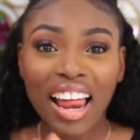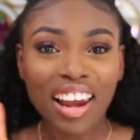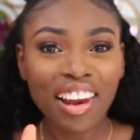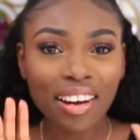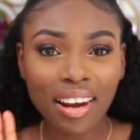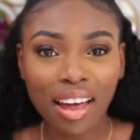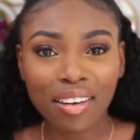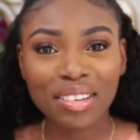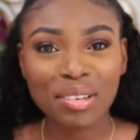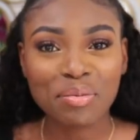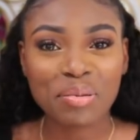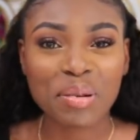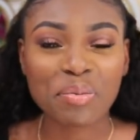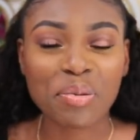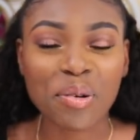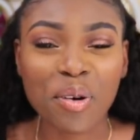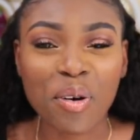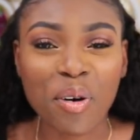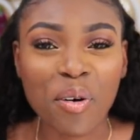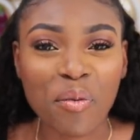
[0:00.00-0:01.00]
Hello lovely
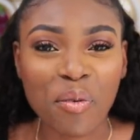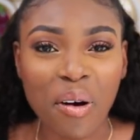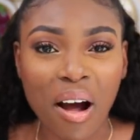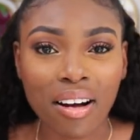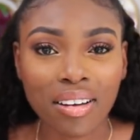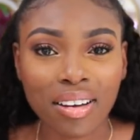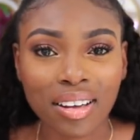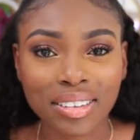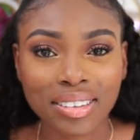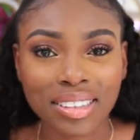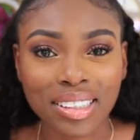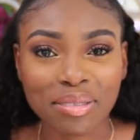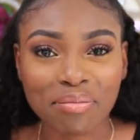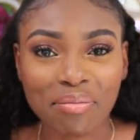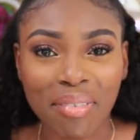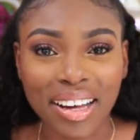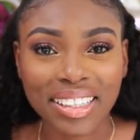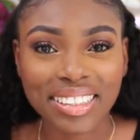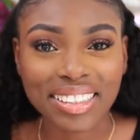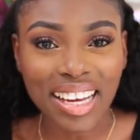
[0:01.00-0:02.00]
people, welcome to
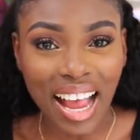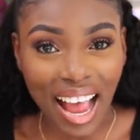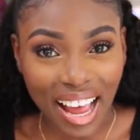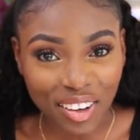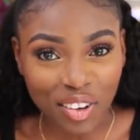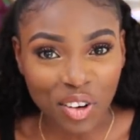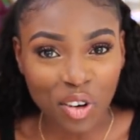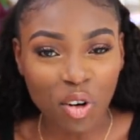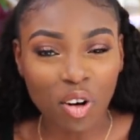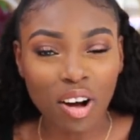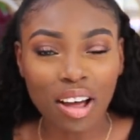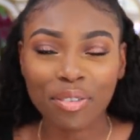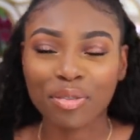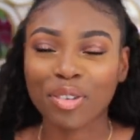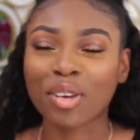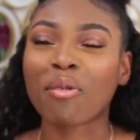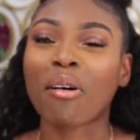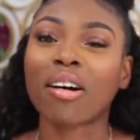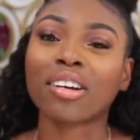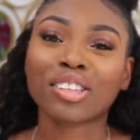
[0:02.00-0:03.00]
my channel.
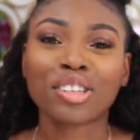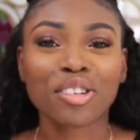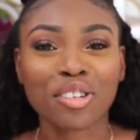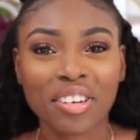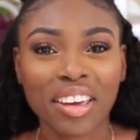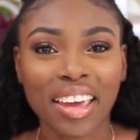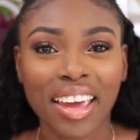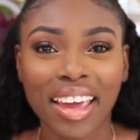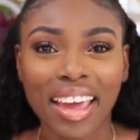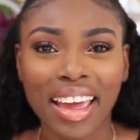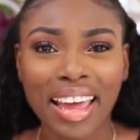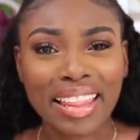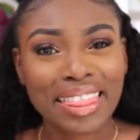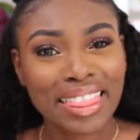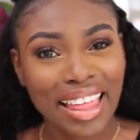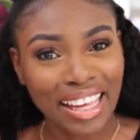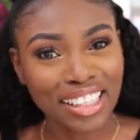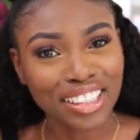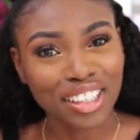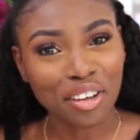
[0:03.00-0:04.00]
If you are new here,
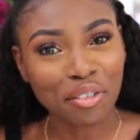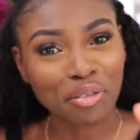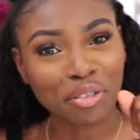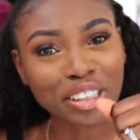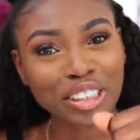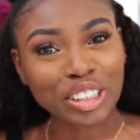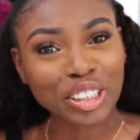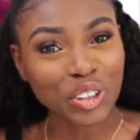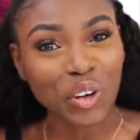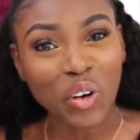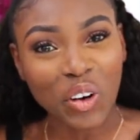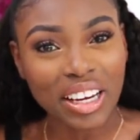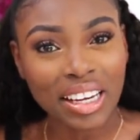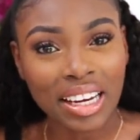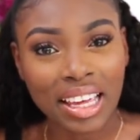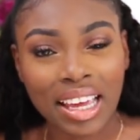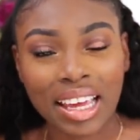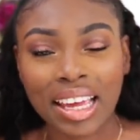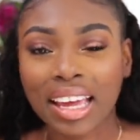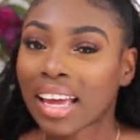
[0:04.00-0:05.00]
thank you for
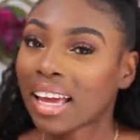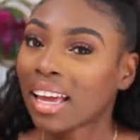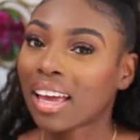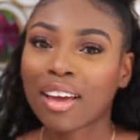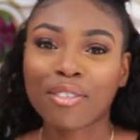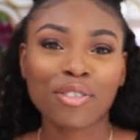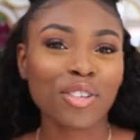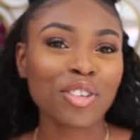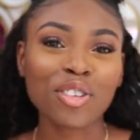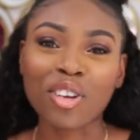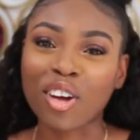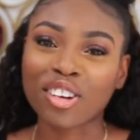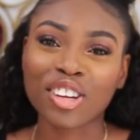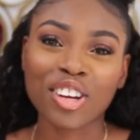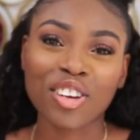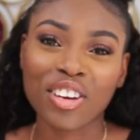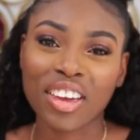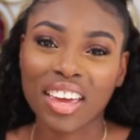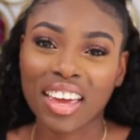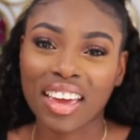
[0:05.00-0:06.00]
joining. If you're not
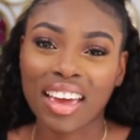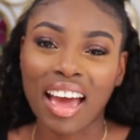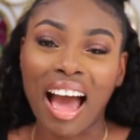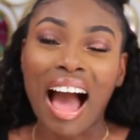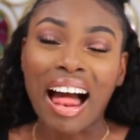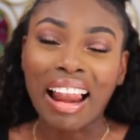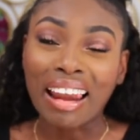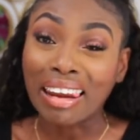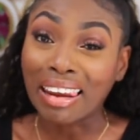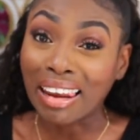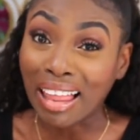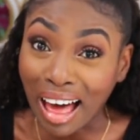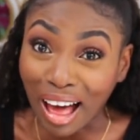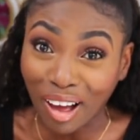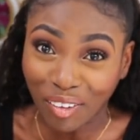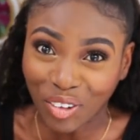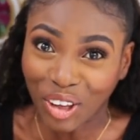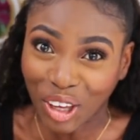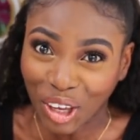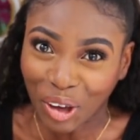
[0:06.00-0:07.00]
new here, I
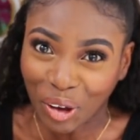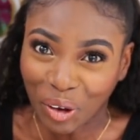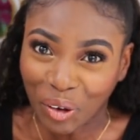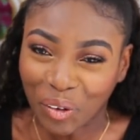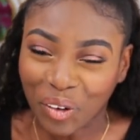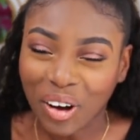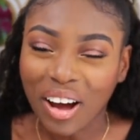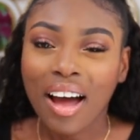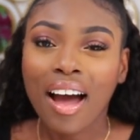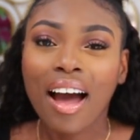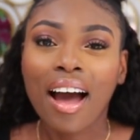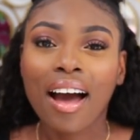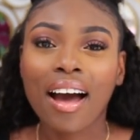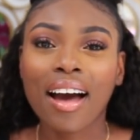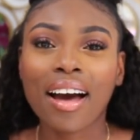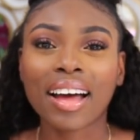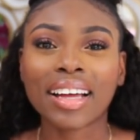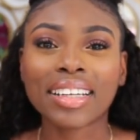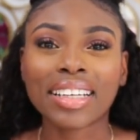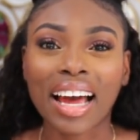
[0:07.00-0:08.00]
love you
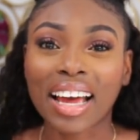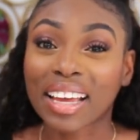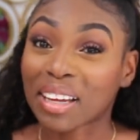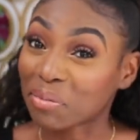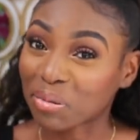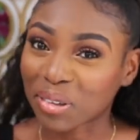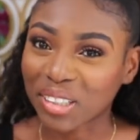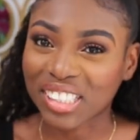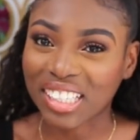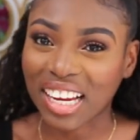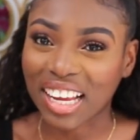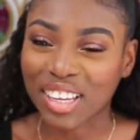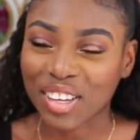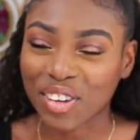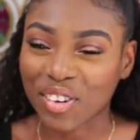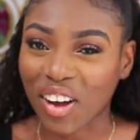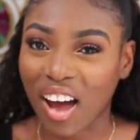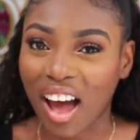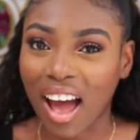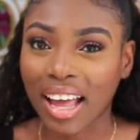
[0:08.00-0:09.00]
and I appreciate
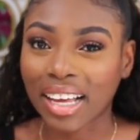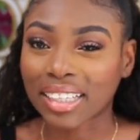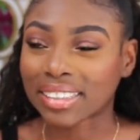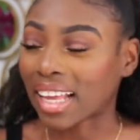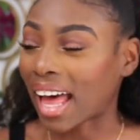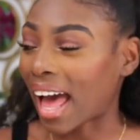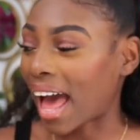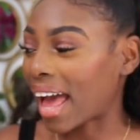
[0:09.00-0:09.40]
you guys.